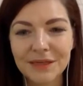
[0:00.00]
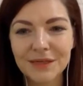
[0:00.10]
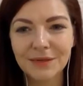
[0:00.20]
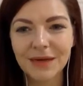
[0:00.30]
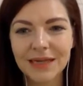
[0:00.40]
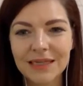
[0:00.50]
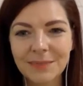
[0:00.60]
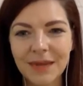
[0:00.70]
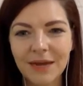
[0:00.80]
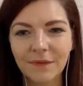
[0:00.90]
So I
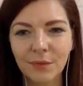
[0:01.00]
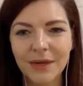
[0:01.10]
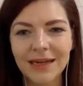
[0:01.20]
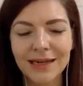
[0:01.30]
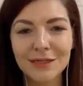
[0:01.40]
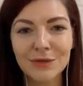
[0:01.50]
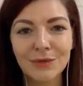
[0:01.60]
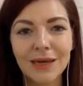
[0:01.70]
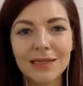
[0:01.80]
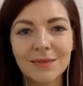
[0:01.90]
spent 3 days, 2
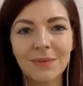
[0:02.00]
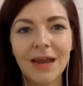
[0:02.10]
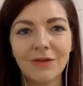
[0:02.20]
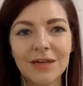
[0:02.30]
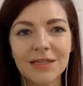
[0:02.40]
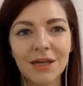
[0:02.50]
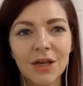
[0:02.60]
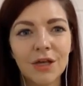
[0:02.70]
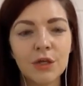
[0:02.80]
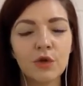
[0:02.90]
nights in Paris.
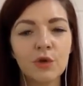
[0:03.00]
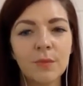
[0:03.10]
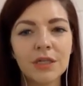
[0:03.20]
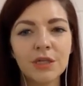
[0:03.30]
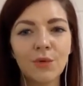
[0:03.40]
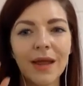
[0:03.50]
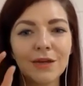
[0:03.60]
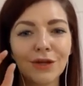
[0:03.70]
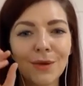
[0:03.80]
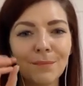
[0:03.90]
So you must
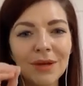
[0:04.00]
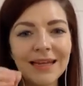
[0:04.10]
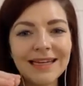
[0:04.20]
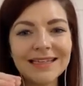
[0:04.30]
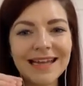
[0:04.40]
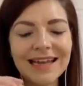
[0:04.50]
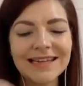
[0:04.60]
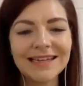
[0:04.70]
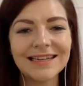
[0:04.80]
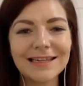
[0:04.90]
write the complete
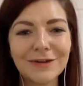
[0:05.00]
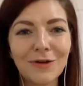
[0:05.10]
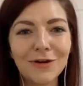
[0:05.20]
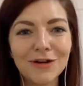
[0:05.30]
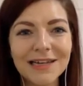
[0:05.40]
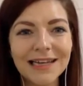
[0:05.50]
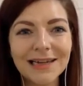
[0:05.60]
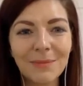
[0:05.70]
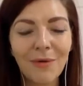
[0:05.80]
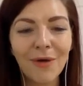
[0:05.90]
sentence in order to
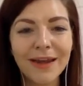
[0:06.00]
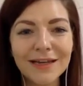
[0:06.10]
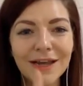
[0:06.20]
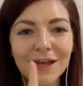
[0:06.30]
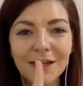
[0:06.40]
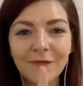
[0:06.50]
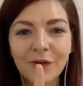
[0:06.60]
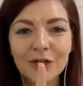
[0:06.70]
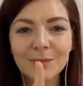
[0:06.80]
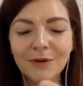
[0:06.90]
get the point. The
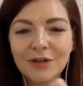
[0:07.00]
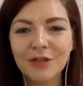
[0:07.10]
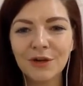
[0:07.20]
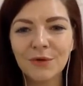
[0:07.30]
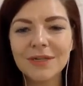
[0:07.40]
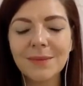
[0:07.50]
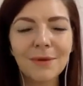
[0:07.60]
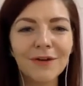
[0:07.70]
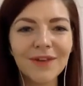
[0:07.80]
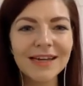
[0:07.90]
first person who has a
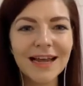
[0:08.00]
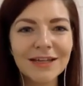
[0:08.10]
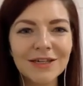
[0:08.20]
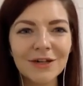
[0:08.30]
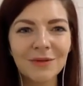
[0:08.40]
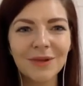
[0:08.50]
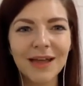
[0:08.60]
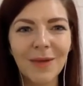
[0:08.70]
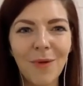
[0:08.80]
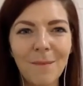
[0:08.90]
perfect answer will
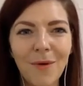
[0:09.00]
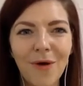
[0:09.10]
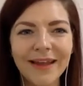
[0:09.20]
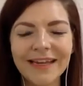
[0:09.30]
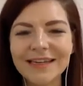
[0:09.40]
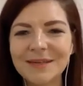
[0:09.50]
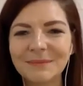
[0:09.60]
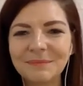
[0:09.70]
get 1 point.